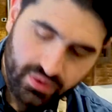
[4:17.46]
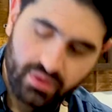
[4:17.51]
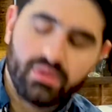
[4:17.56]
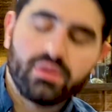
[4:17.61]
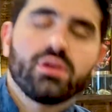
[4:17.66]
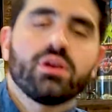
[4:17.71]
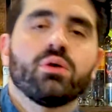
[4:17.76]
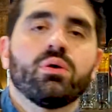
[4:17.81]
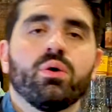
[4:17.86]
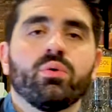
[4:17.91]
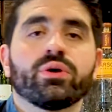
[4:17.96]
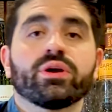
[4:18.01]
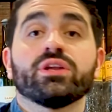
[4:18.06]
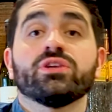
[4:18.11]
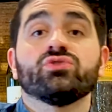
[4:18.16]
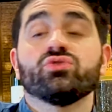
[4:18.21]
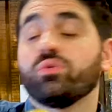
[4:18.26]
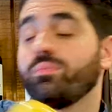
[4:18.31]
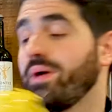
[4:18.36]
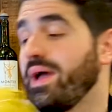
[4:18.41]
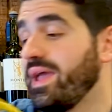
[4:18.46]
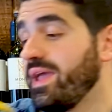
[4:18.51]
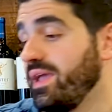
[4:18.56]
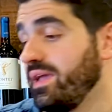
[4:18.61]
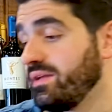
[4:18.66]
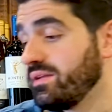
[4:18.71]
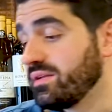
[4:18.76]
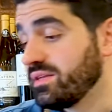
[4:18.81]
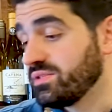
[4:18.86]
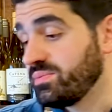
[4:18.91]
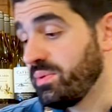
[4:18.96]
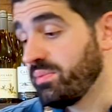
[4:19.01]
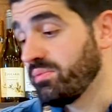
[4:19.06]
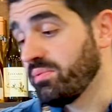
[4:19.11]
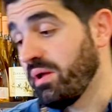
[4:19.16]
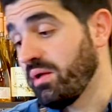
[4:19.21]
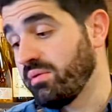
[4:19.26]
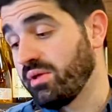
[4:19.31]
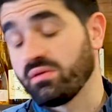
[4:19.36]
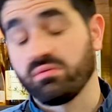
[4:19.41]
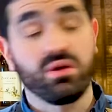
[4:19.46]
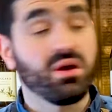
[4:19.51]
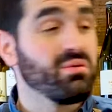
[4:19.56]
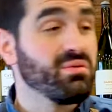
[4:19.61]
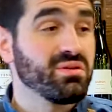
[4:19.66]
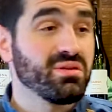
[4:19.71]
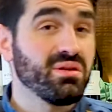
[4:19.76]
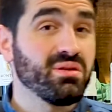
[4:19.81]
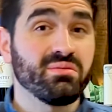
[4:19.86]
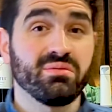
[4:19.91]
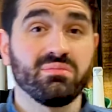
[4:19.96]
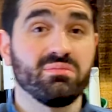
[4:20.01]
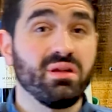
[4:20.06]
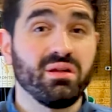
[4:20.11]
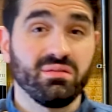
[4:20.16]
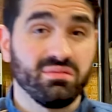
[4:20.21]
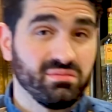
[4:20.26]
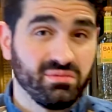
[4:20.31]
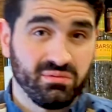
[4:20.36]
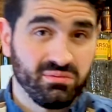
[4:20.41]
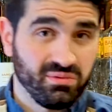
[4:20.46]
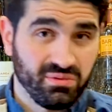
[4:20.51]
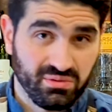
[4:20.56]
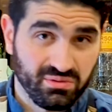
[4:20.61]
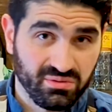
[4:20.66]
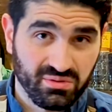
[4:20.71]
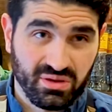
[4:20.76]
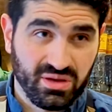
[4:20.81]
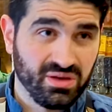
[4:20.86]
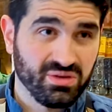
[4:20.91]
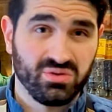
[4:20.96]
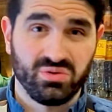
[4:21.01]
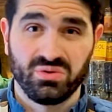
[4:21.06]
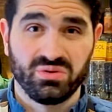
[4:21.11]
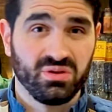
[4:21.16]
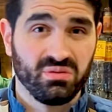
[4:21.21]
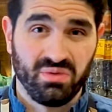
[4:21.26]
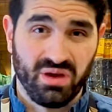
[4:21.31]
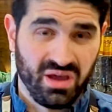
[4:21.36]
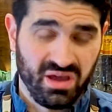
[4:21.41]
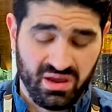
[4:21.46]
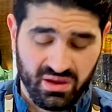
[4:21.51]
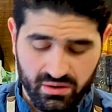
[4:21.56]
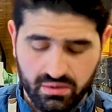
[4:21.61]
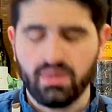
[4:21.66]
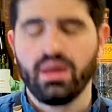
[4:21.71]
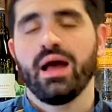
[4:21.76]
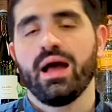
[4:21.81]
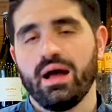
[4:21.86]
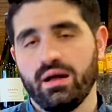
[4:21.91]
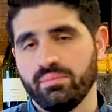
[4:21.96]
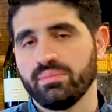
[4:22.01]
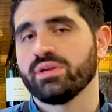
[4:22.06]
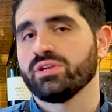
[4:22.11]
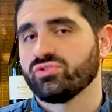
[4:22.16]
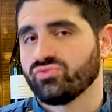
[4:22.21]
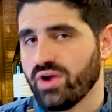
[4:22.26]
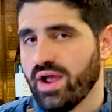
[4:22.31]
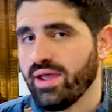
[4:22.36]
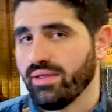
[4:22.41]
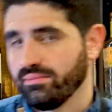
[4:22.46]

You know what, we're gonna do it by hand because people are probably like, no, you can't juice it by hand. I'm gonna try.